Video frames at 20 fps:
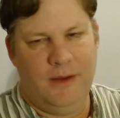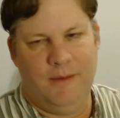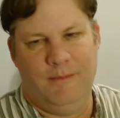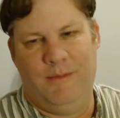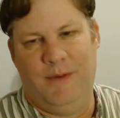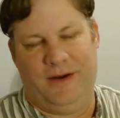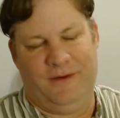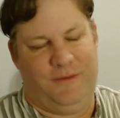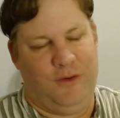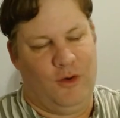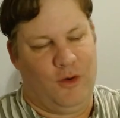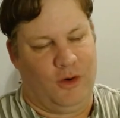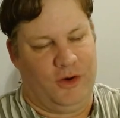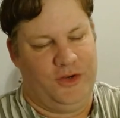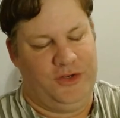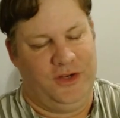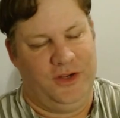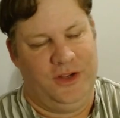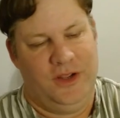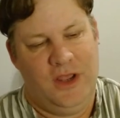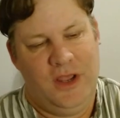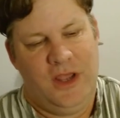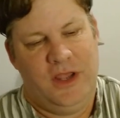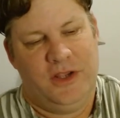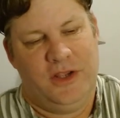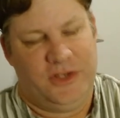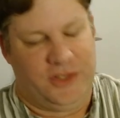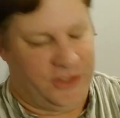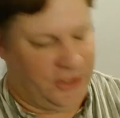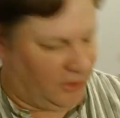But of course,
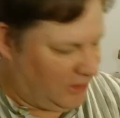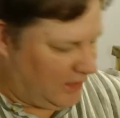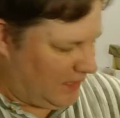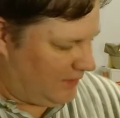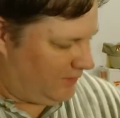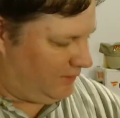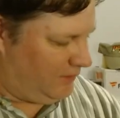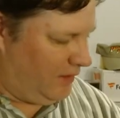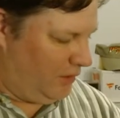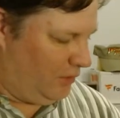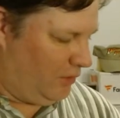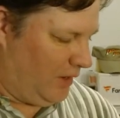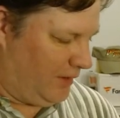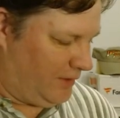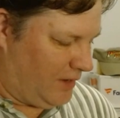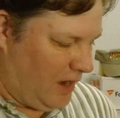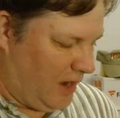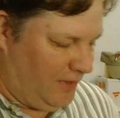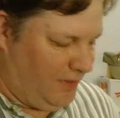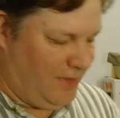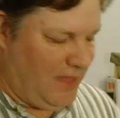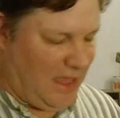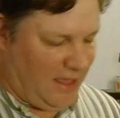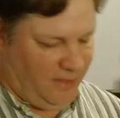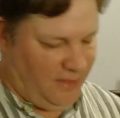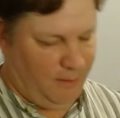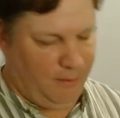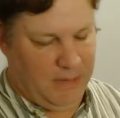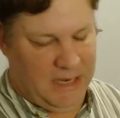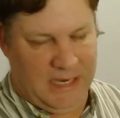still had gotten
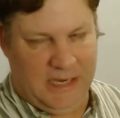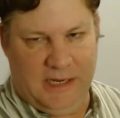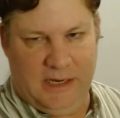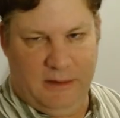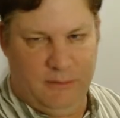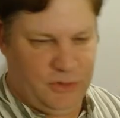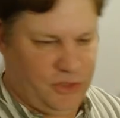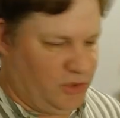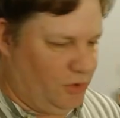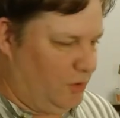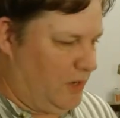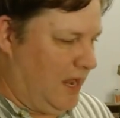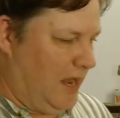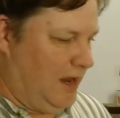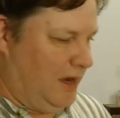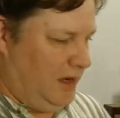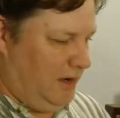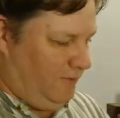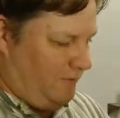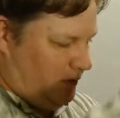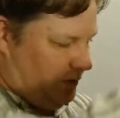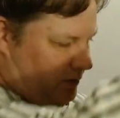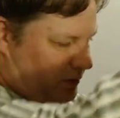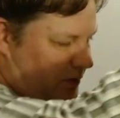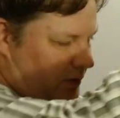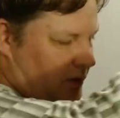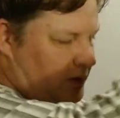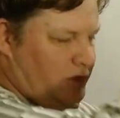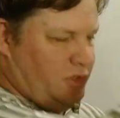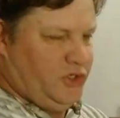that in the medium, so can't even
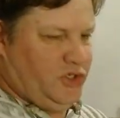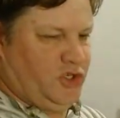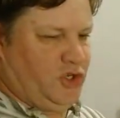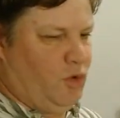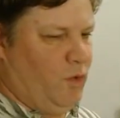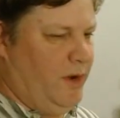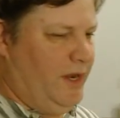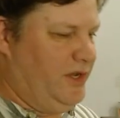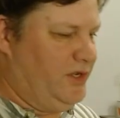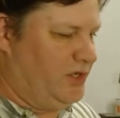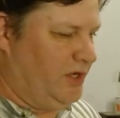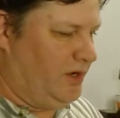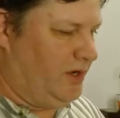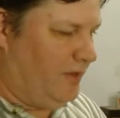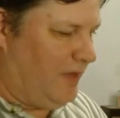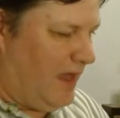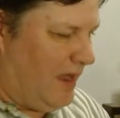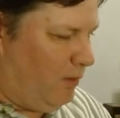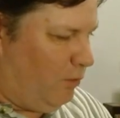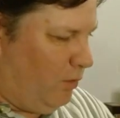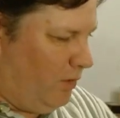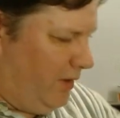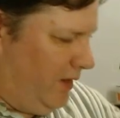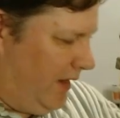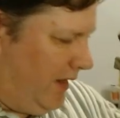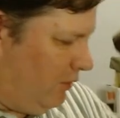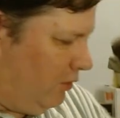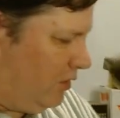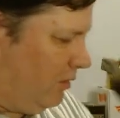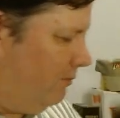squeeze into that one
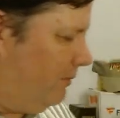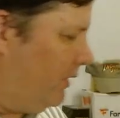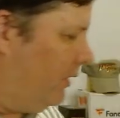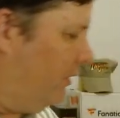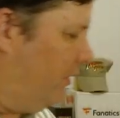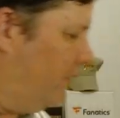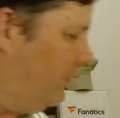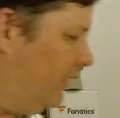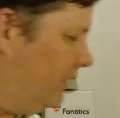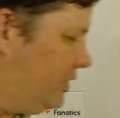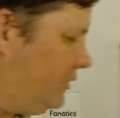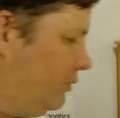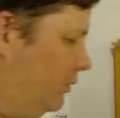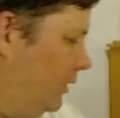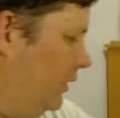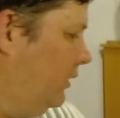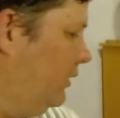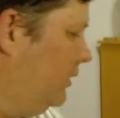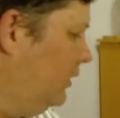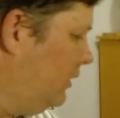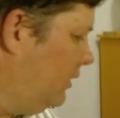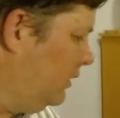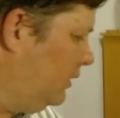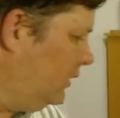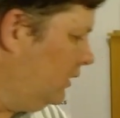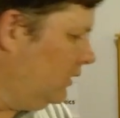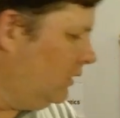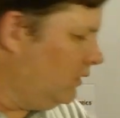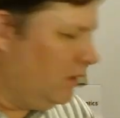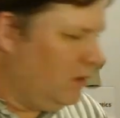now compared to this one.
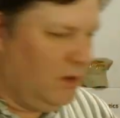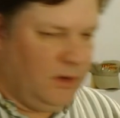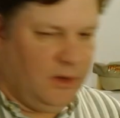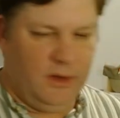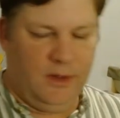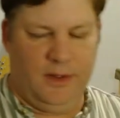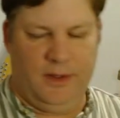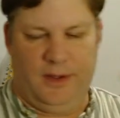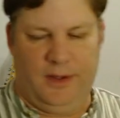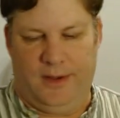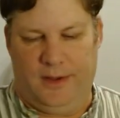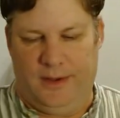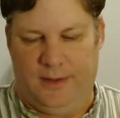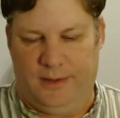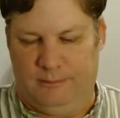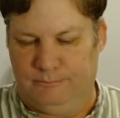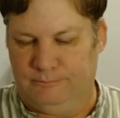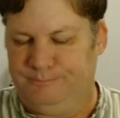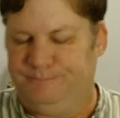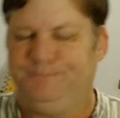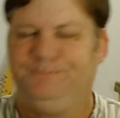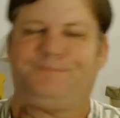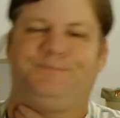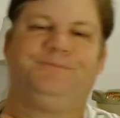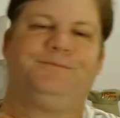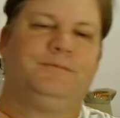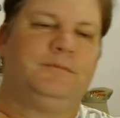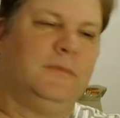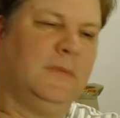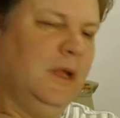
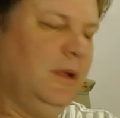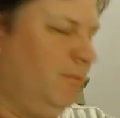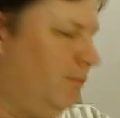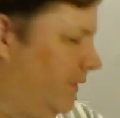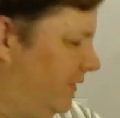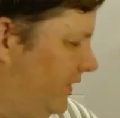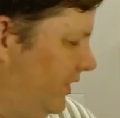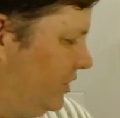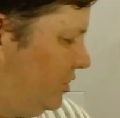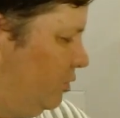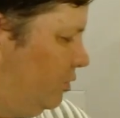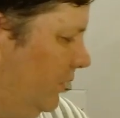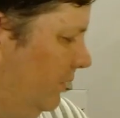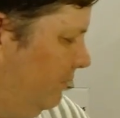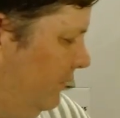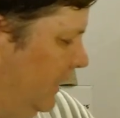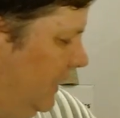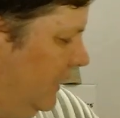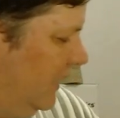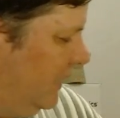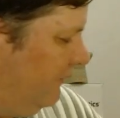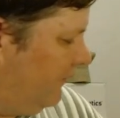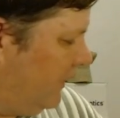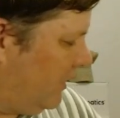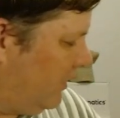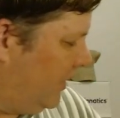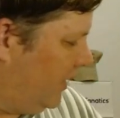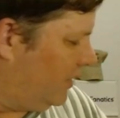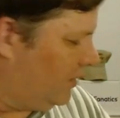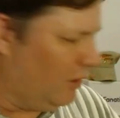But this one being
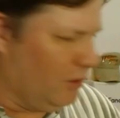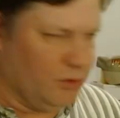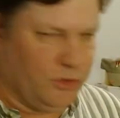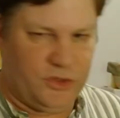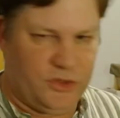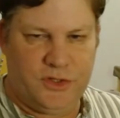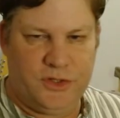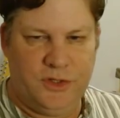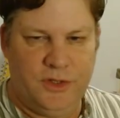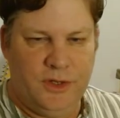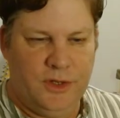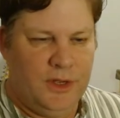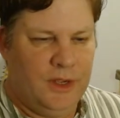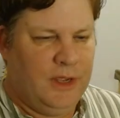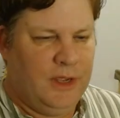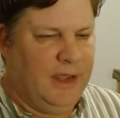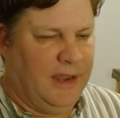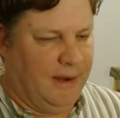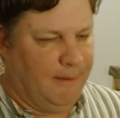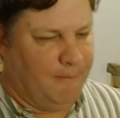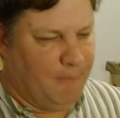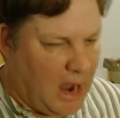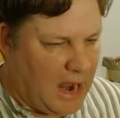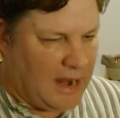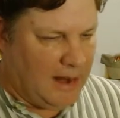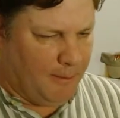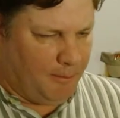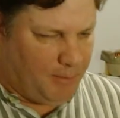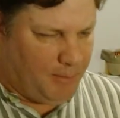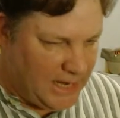very close, in
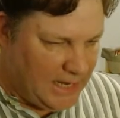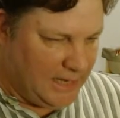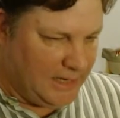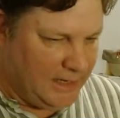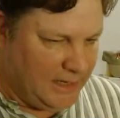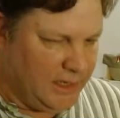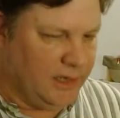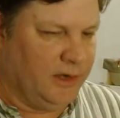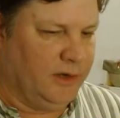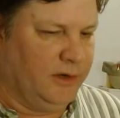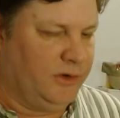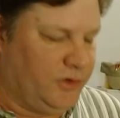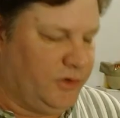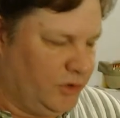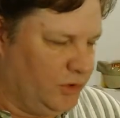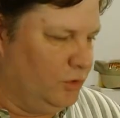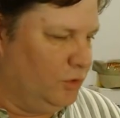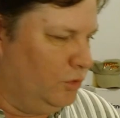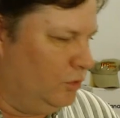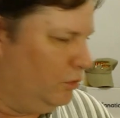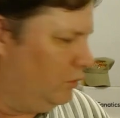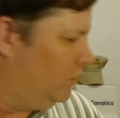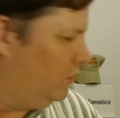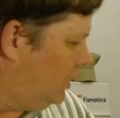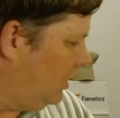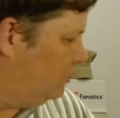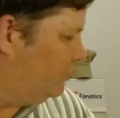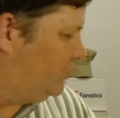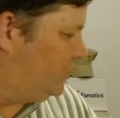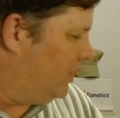my opinion, to
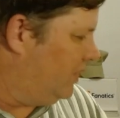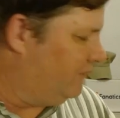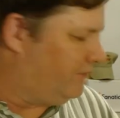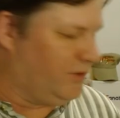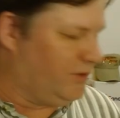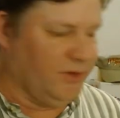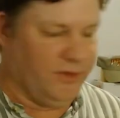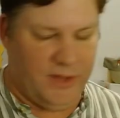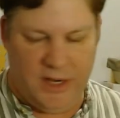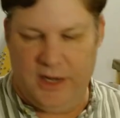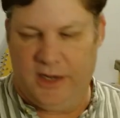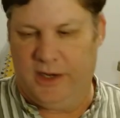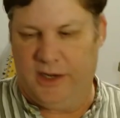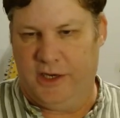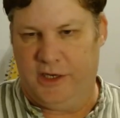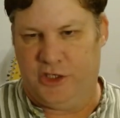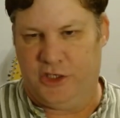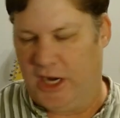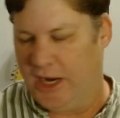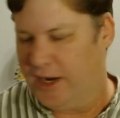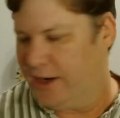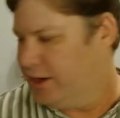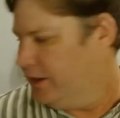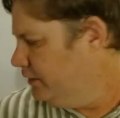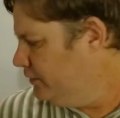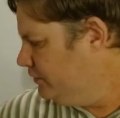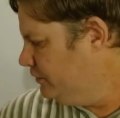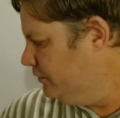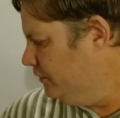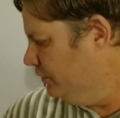close enough to the Indy
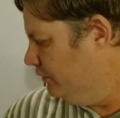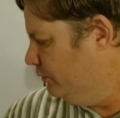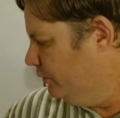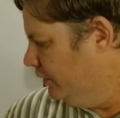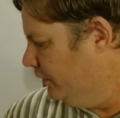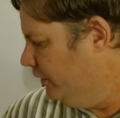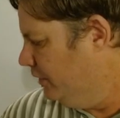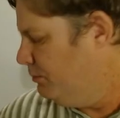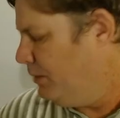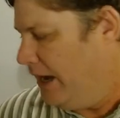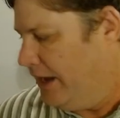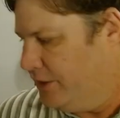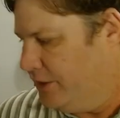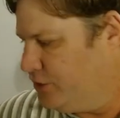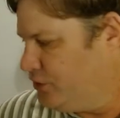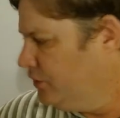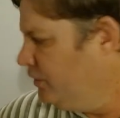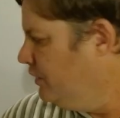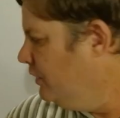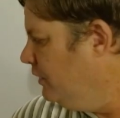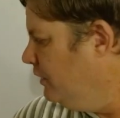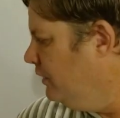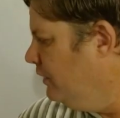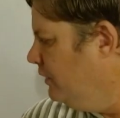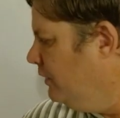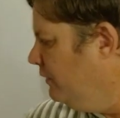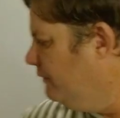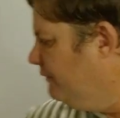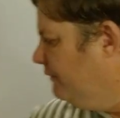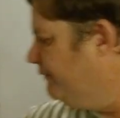jacket to really pass
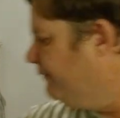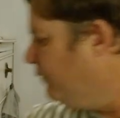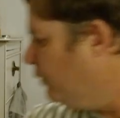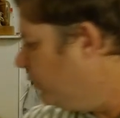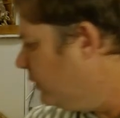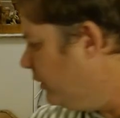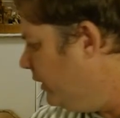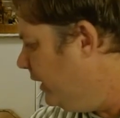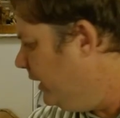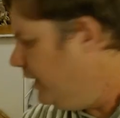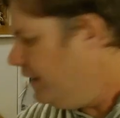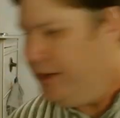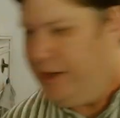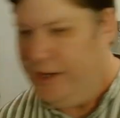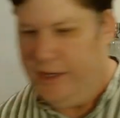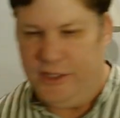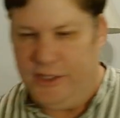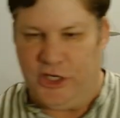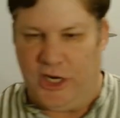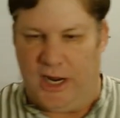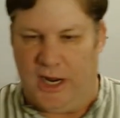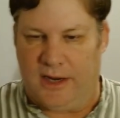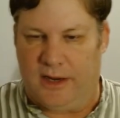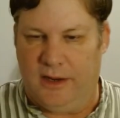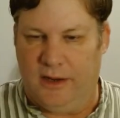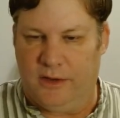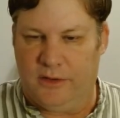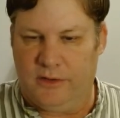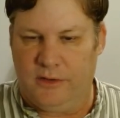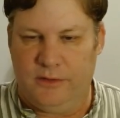for an Indy
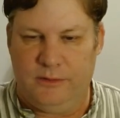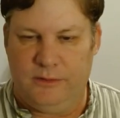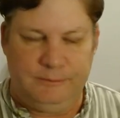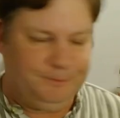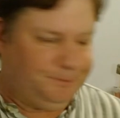jacket.